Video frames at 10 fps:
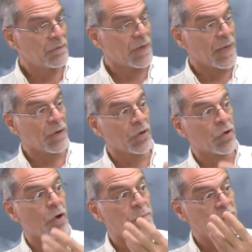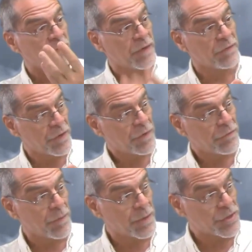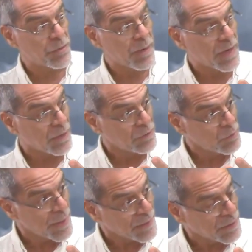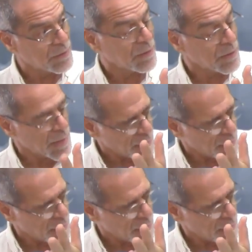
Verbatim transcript: Then I got a copy of it from a Jamaican who ended,